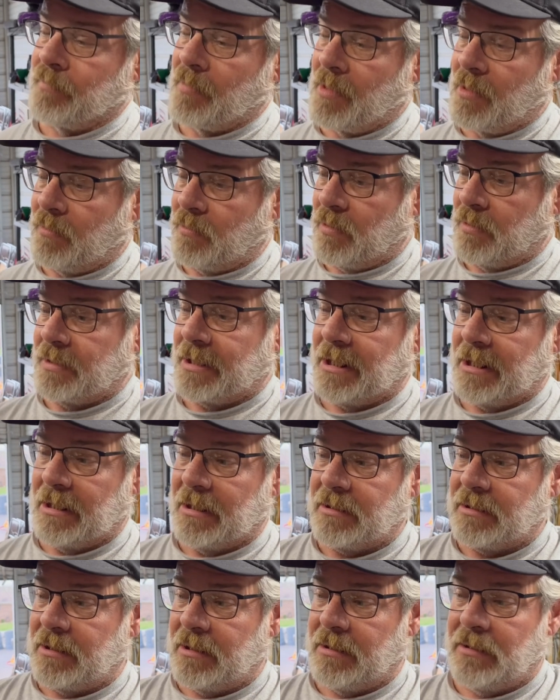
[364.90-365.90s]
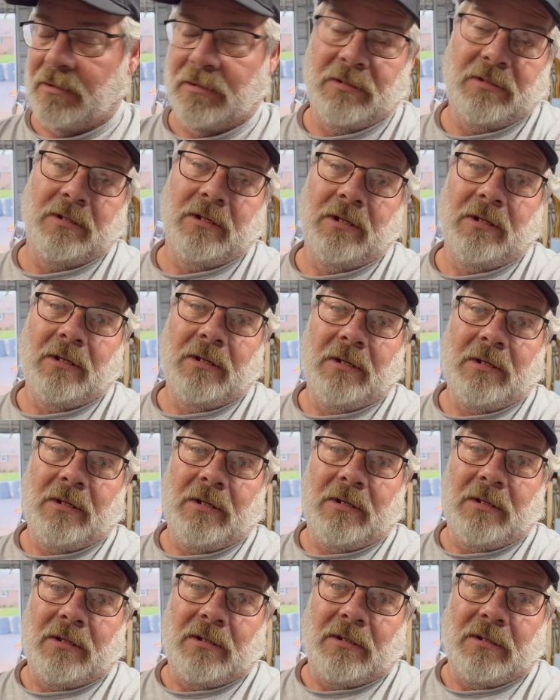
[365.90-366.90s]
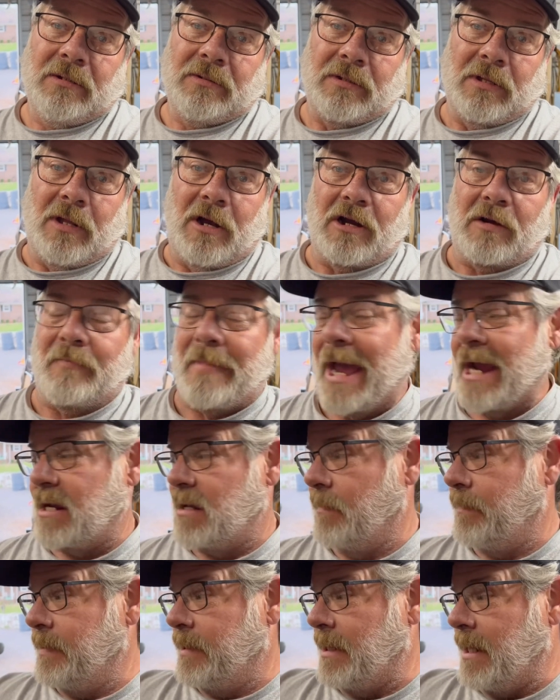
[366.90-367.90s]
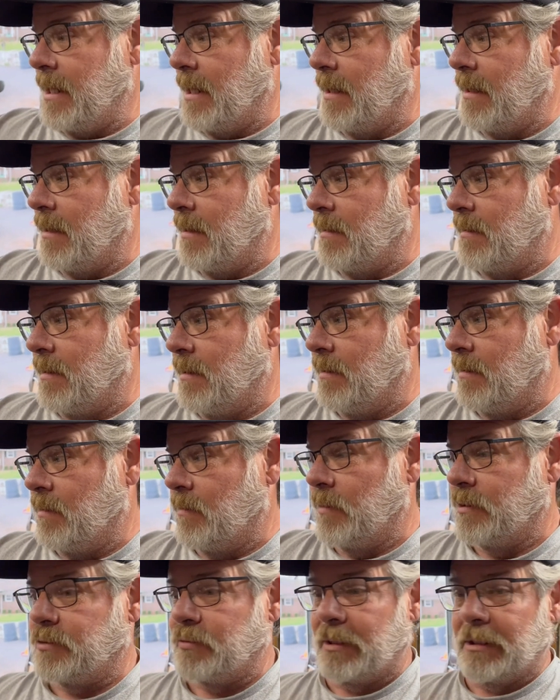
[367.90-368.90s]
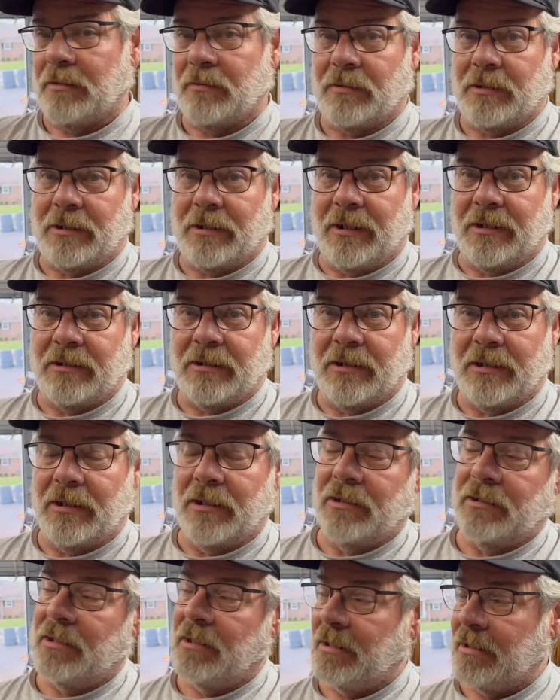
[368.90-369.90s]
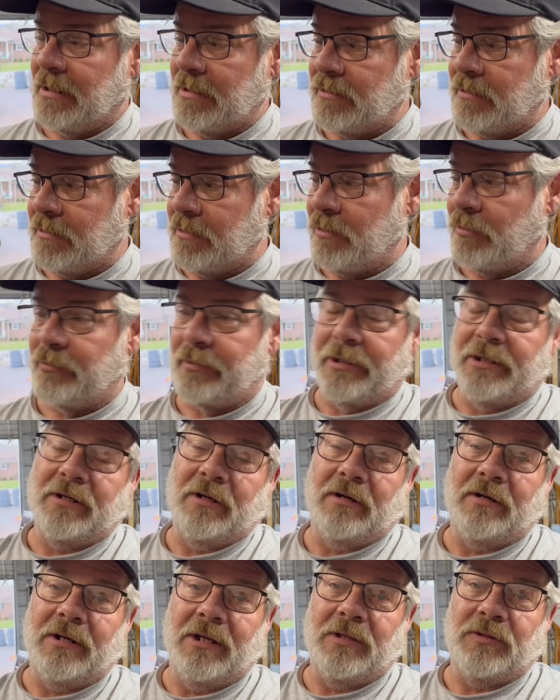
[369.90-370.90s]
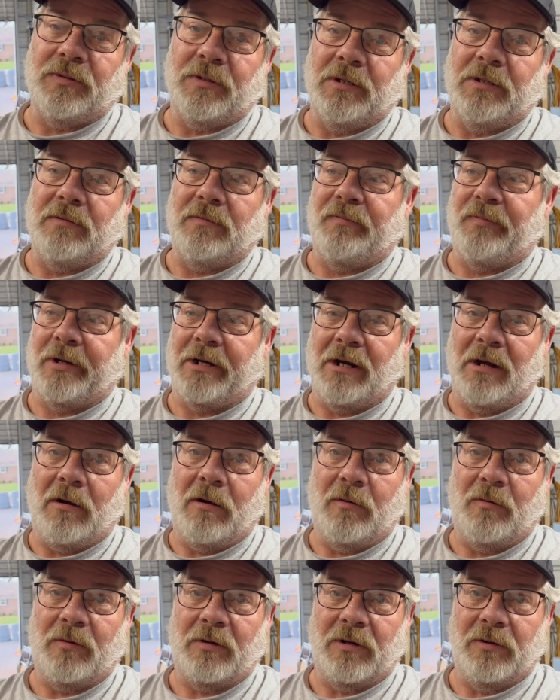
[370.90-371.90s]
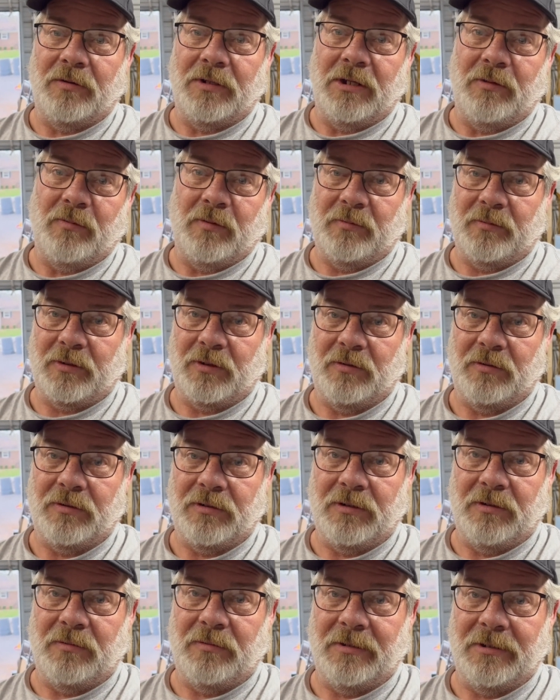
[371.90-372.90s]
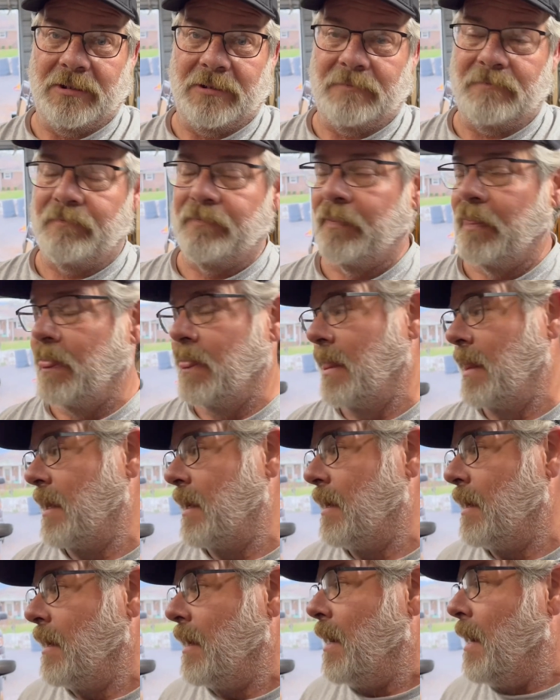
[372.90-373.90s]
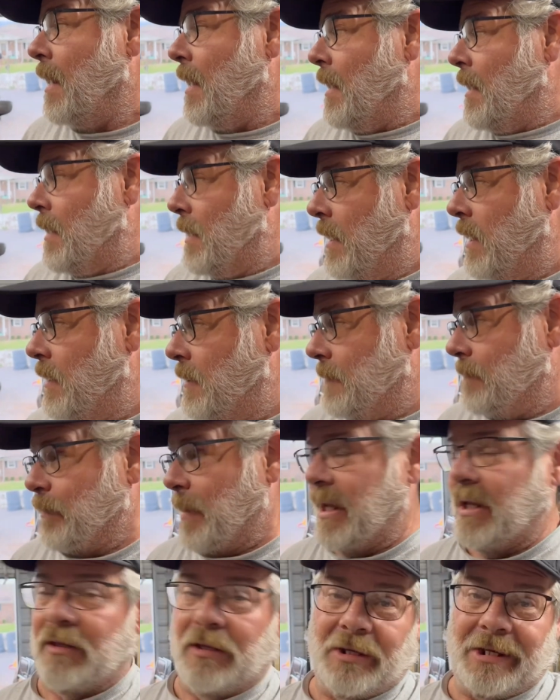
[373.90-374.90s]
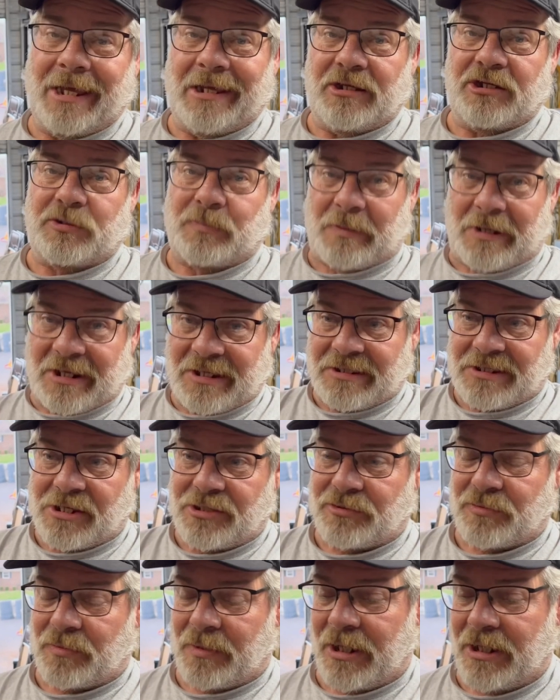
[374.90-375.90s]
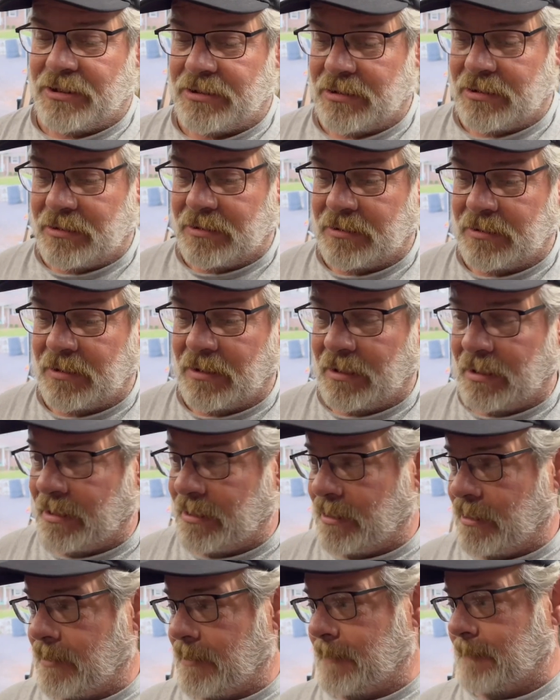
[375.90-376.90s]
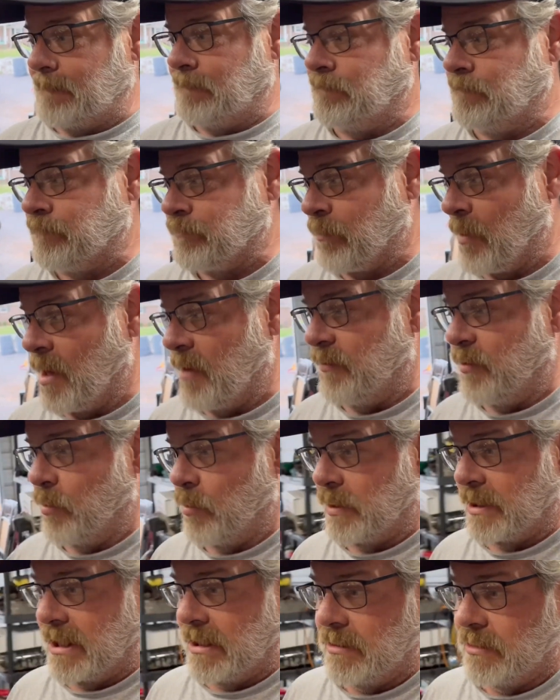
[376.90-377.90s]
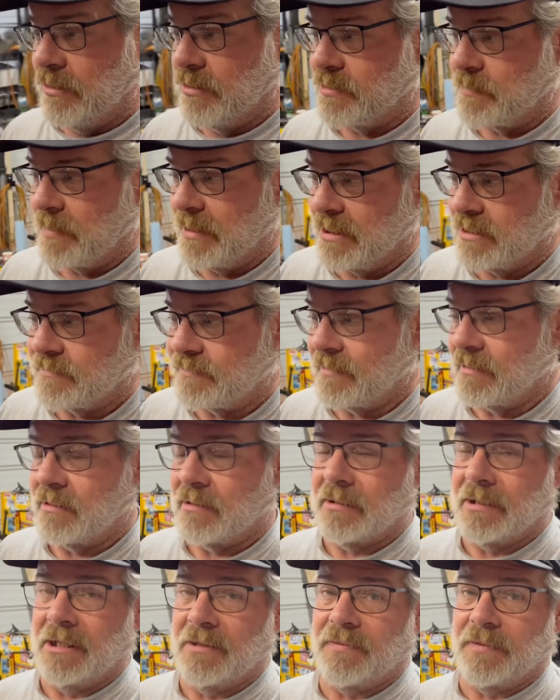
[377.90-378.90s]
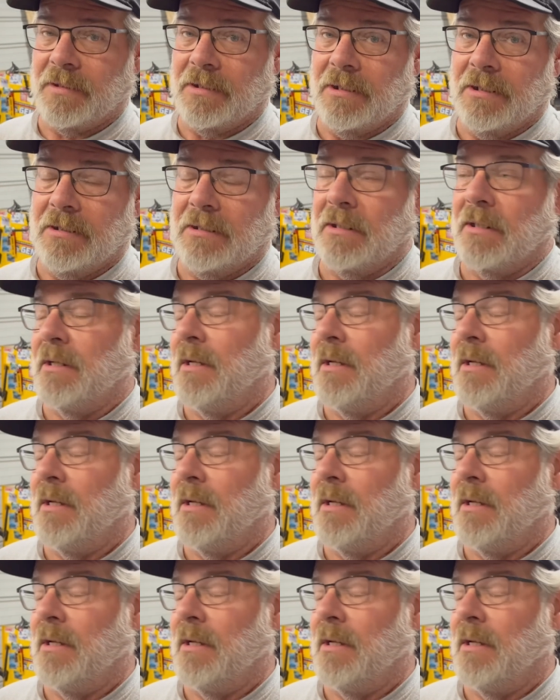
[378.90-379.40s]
We'll get the Lark back up in the air. Once we get the rear end done, get the new rear end underneath it, figure out all we're going to need, what we're going to do with it. Then look at the spring situation. If we want to get new springs put underneath it,